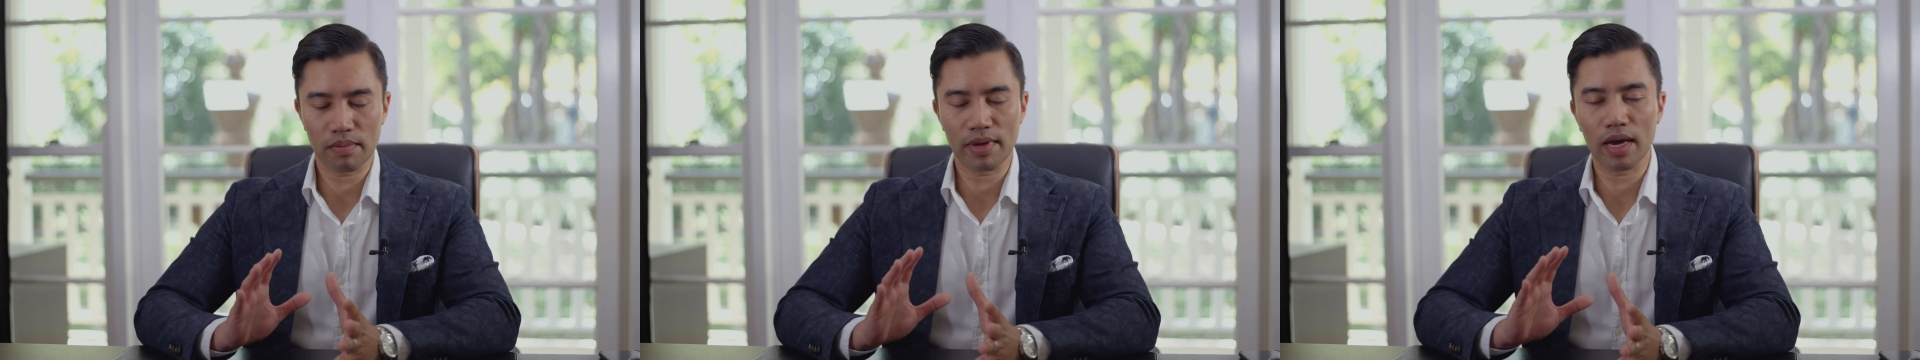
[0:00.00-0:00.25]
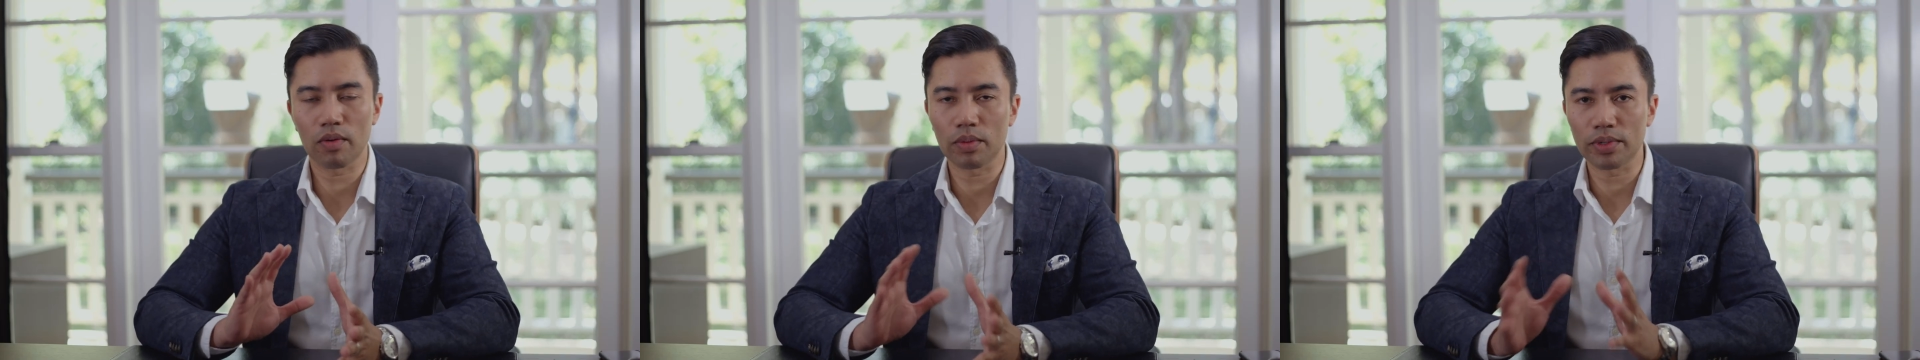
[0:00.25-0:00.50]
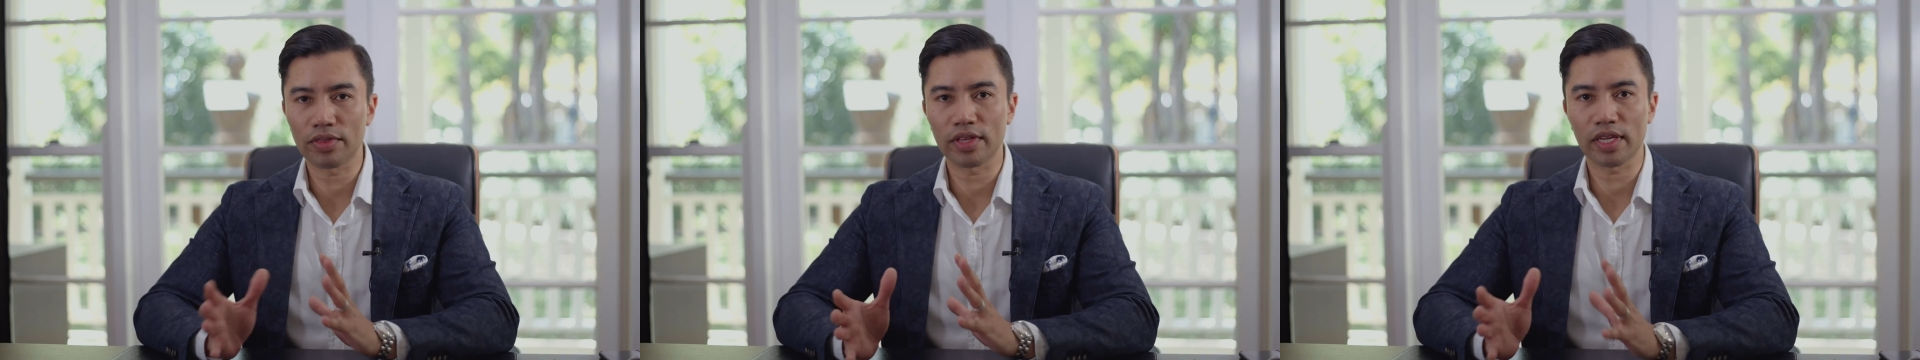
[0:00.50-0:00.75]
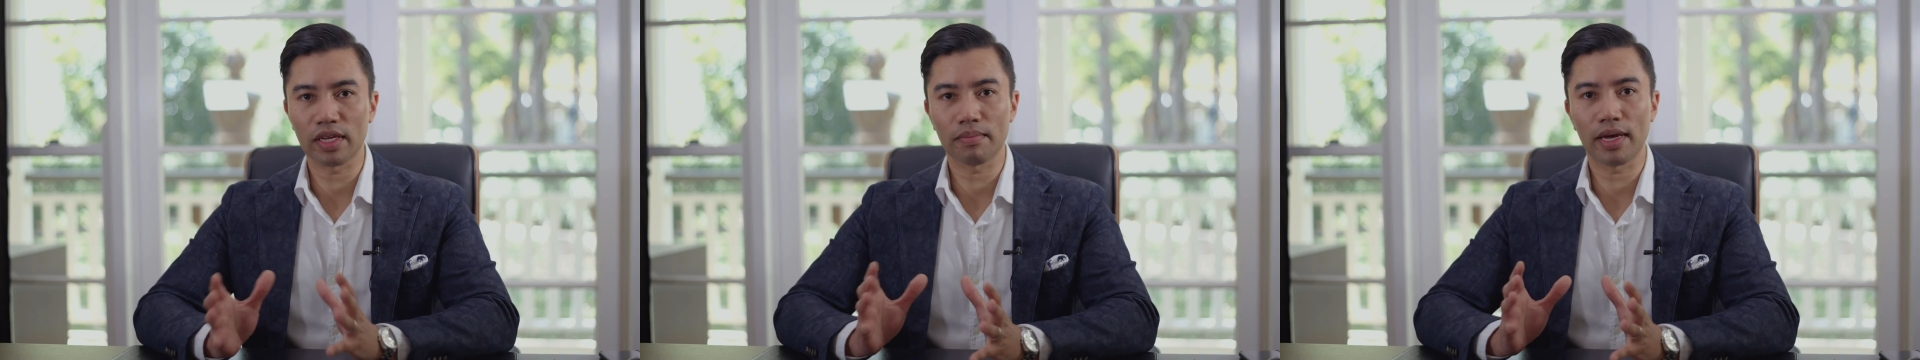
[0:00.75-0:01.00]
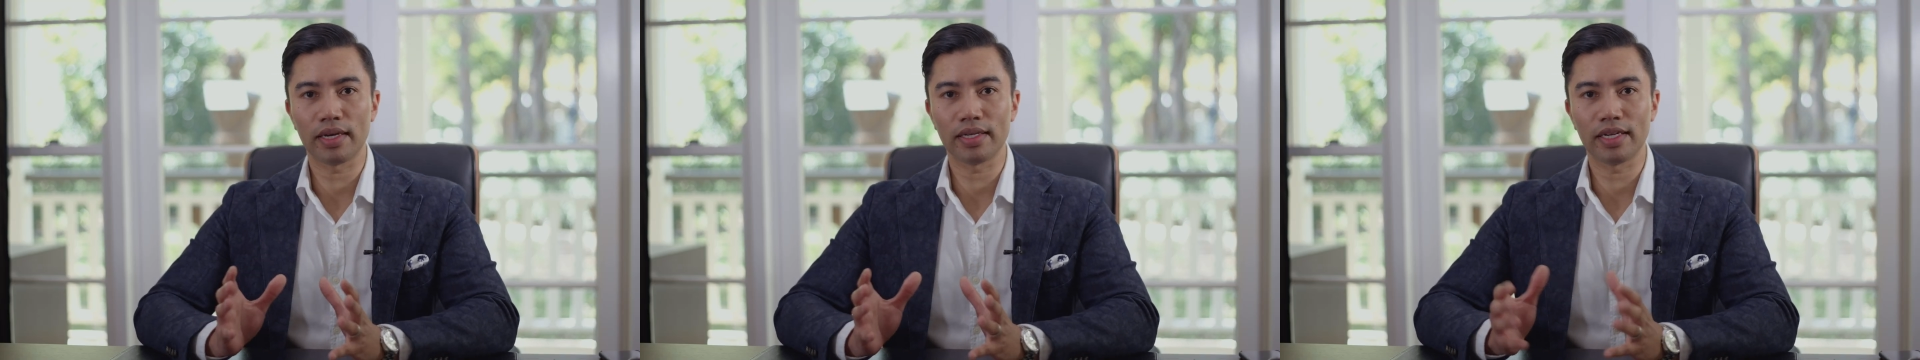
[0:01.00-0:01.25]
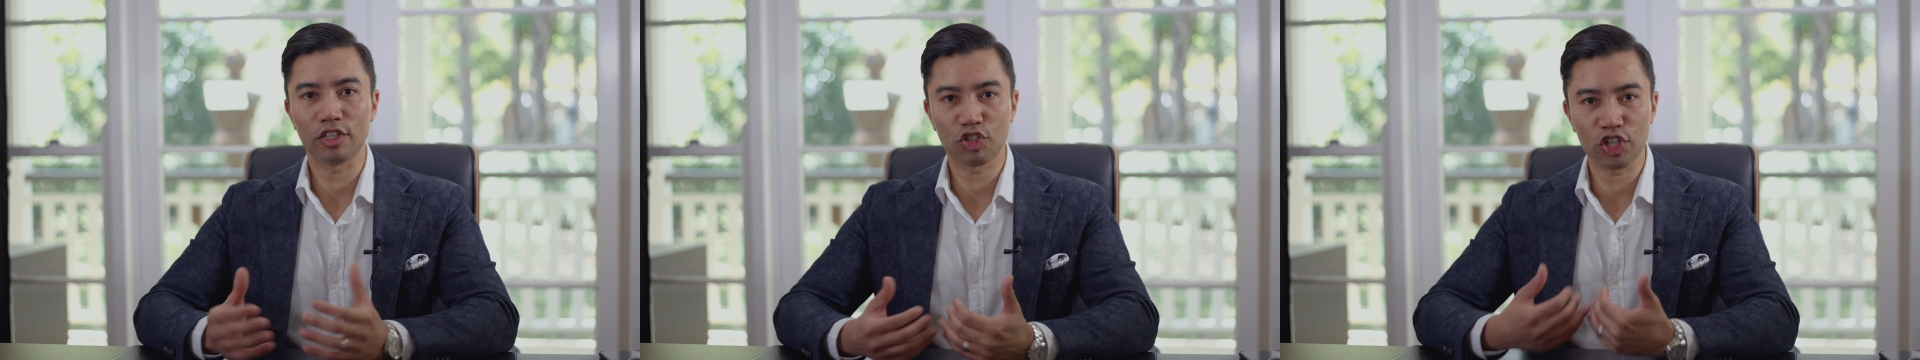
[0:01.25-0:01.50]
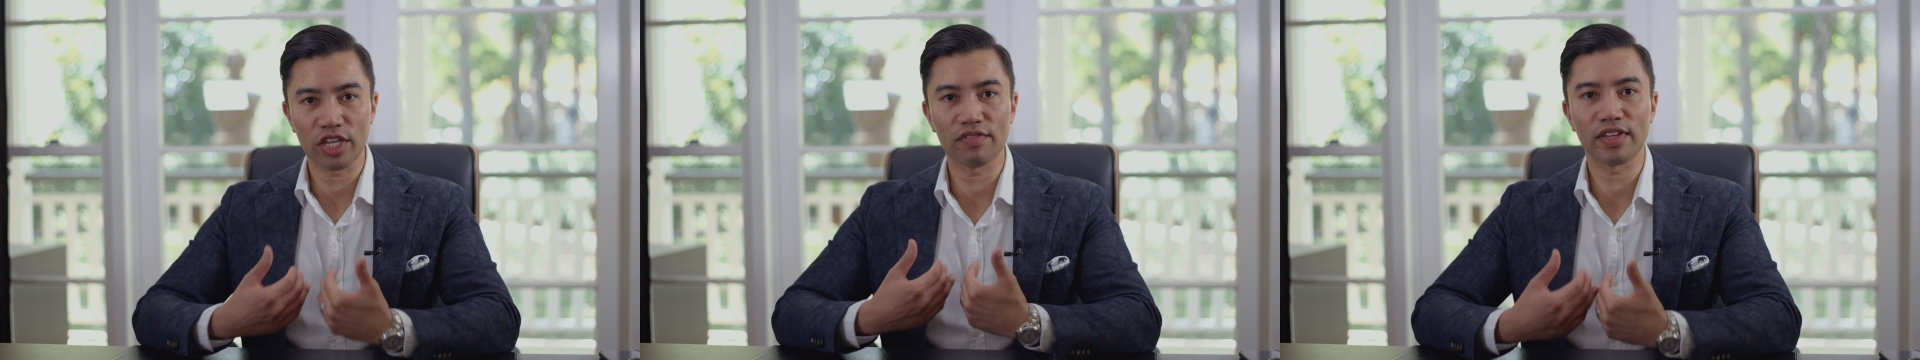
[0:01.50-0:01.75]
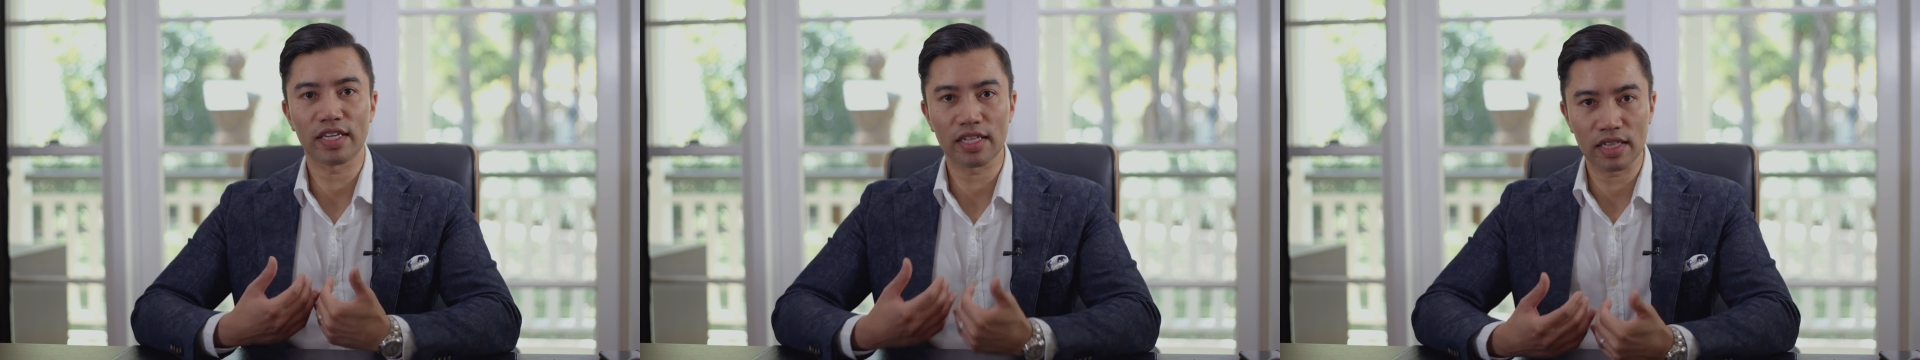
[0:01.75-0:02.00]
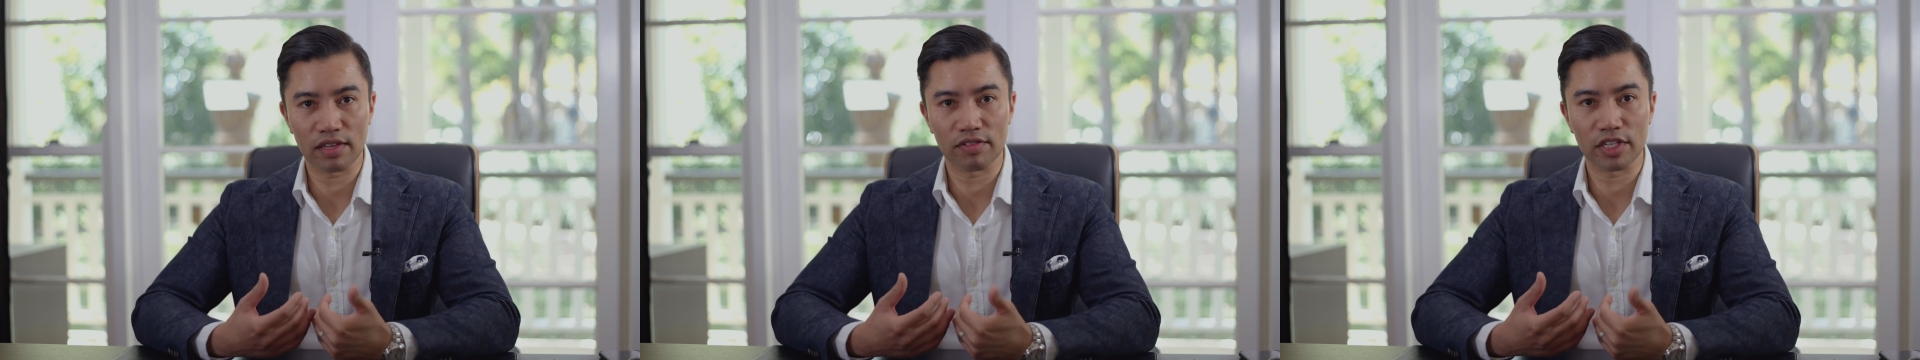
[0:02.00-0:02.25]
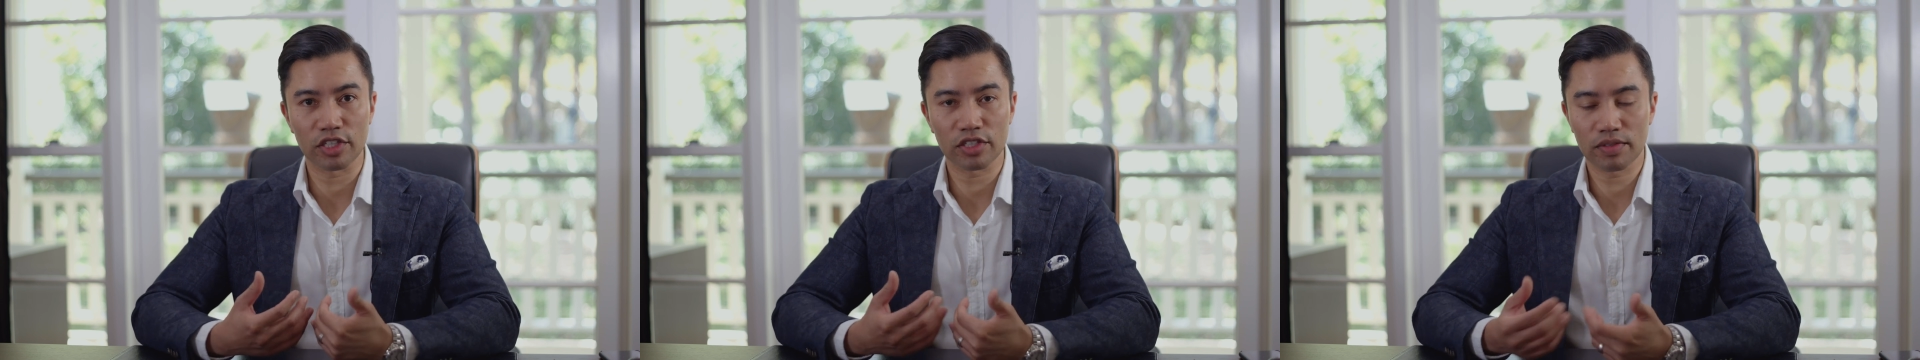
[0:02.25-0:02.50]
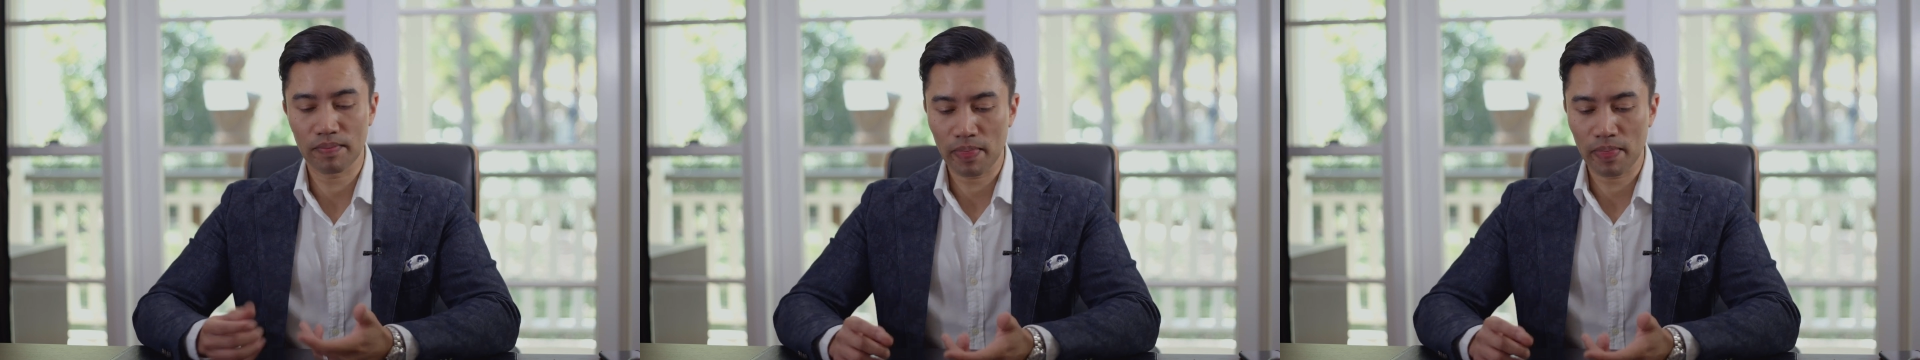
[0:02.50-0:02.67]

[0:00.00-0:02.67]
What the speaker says: about when we're thinking about achieving cleavage.